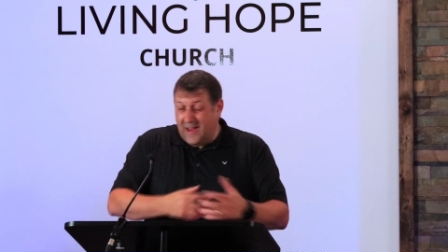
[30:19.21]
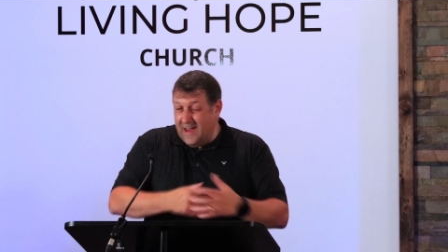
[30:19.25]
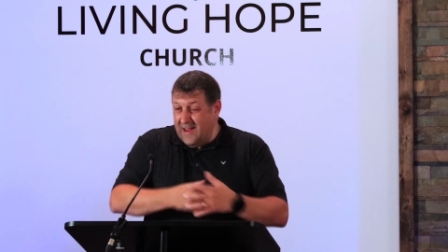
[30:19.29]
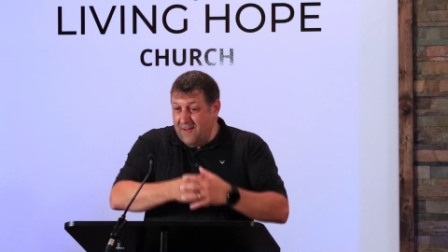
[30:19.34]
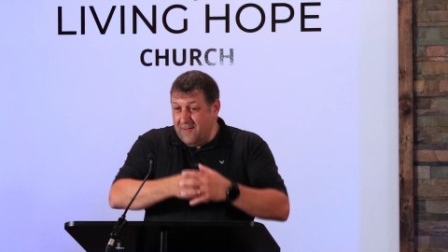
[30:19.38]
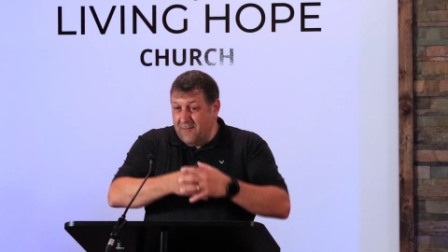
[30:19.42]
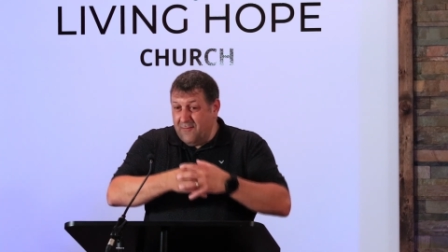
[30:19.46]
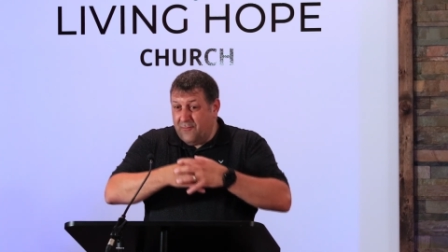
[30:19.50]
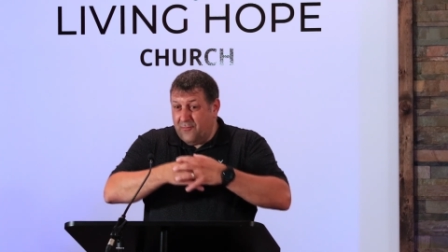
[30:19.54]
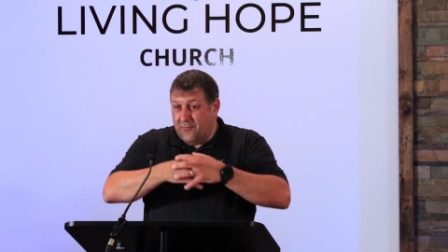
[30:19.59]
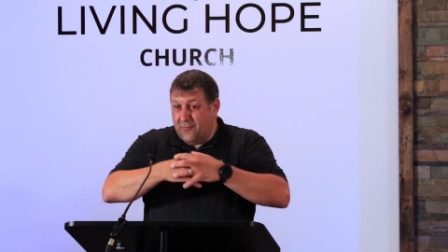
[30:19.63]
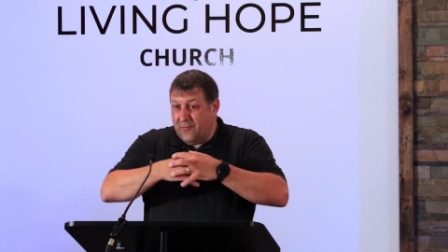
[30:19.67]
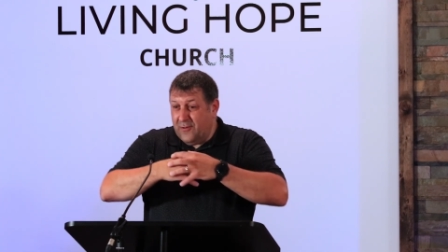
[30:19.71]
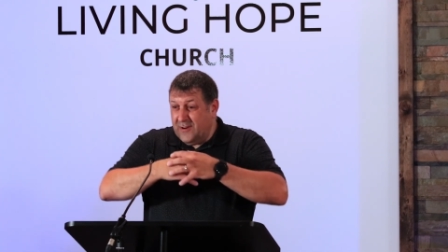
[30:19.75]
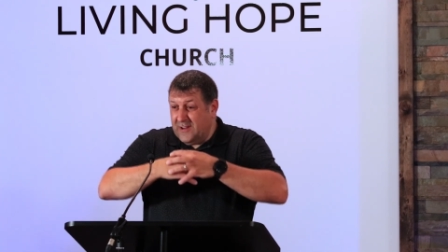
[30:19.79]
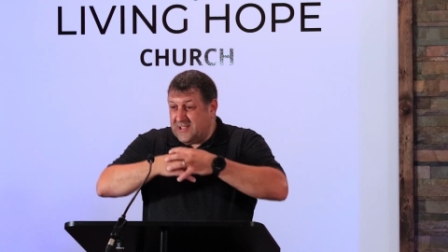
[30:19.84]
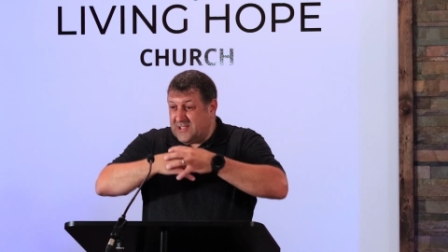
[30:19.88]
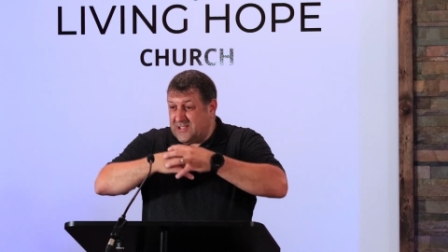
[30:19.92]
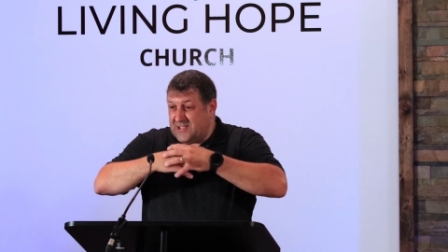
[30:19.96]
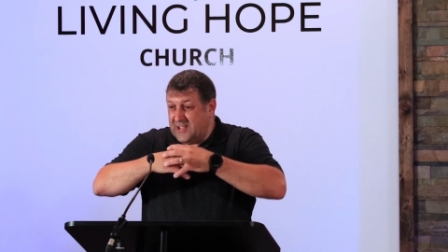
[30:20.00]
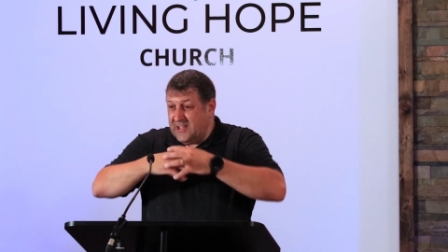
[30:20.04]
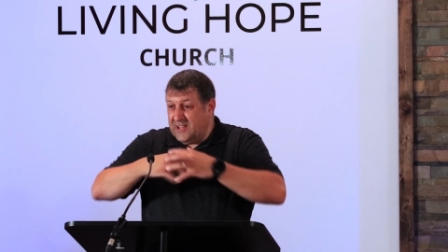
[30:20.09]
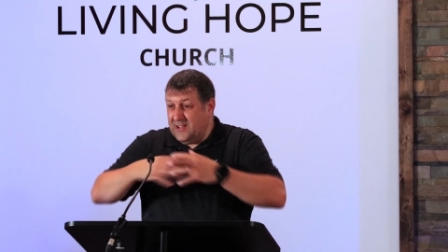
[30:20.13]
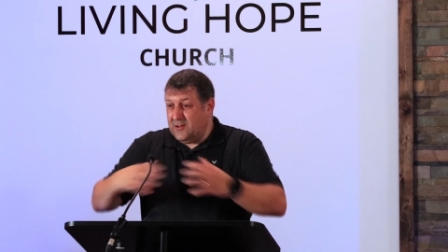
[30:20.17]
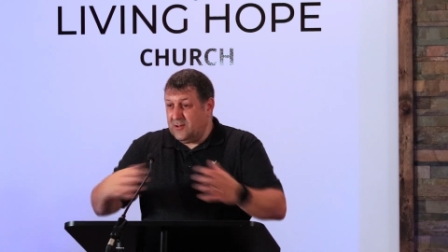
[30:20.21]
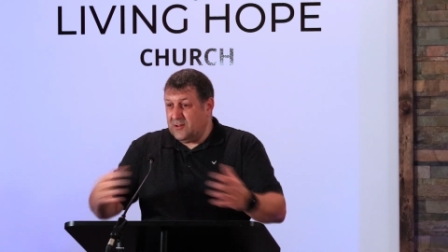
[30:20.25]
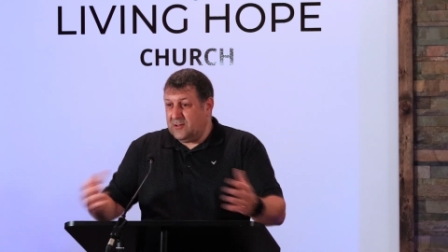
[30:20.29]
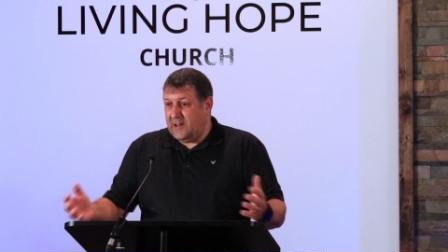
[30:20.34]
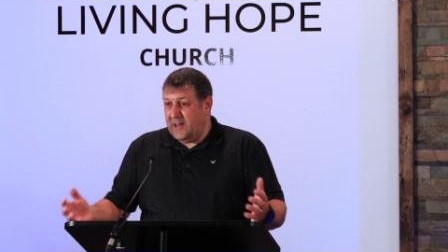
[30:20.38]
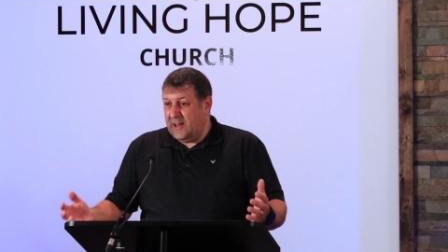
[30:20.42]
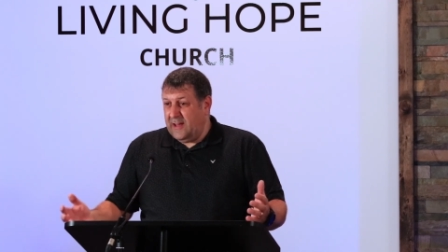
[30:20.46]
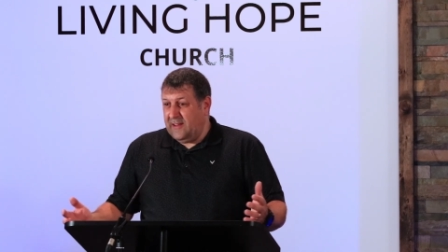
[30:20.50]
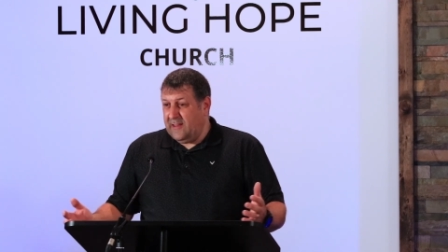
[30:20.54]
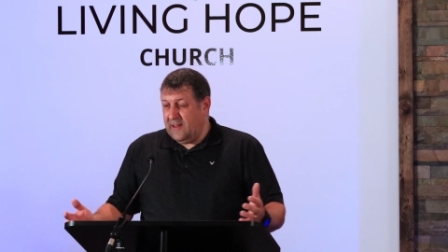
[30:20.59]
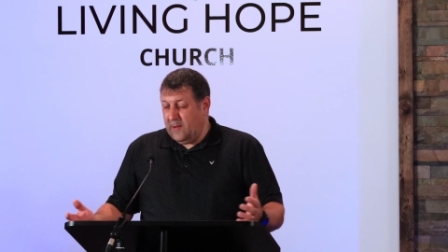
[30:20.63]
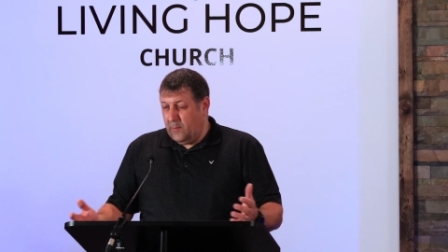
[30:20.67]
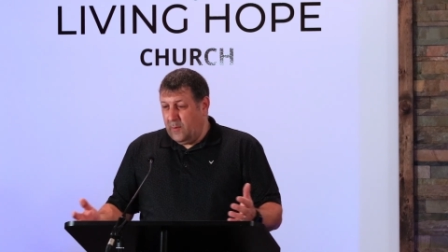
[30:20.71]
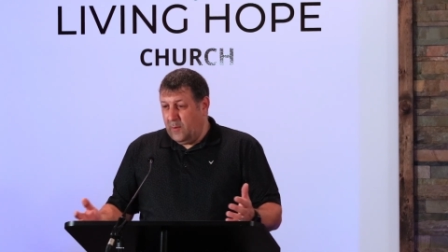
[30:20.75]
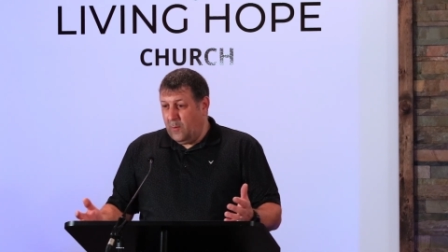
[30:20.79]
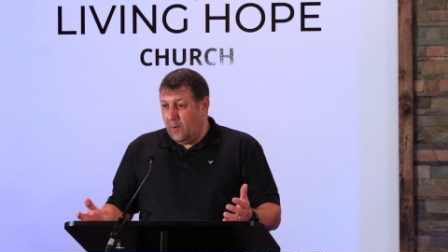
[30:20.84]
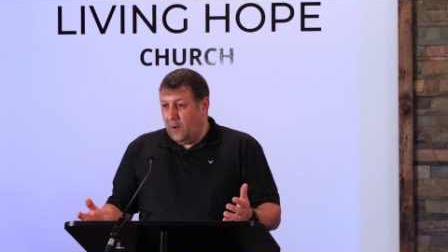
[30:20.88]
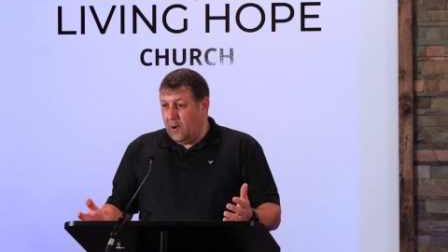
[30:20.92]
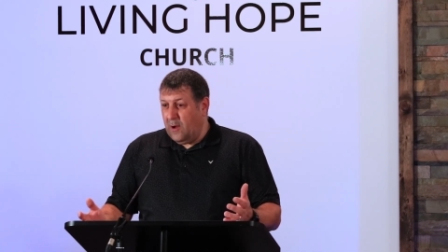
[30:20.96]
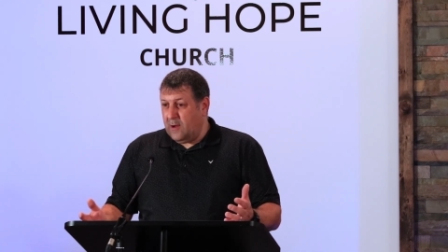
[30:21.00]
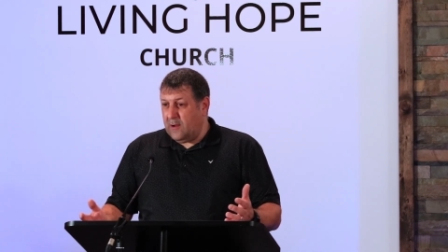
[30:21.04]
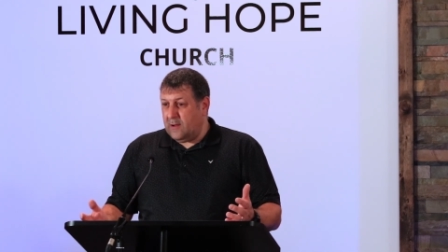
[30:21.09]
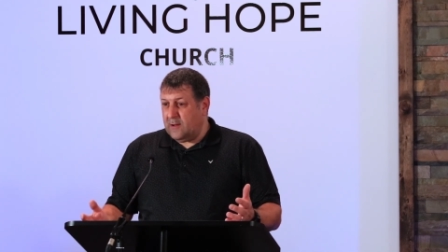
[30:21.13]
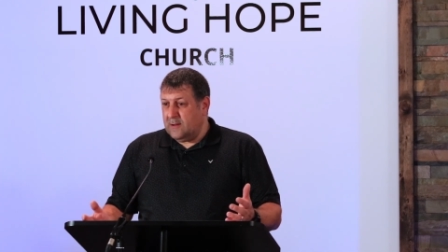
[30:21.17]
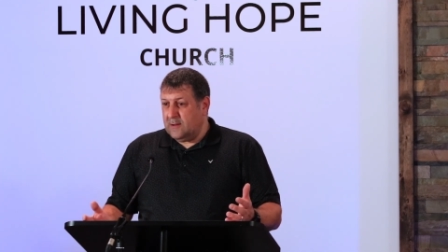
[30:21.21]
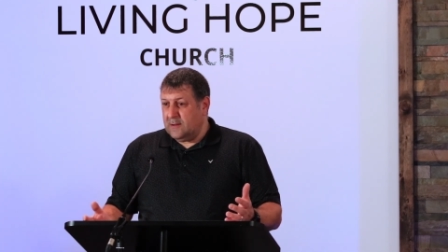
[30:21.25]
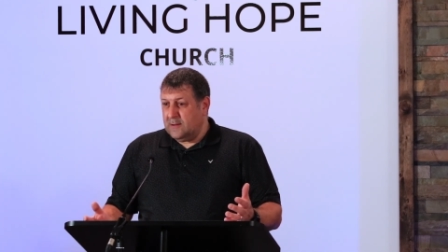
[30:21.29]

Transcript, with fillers: every single day that we walk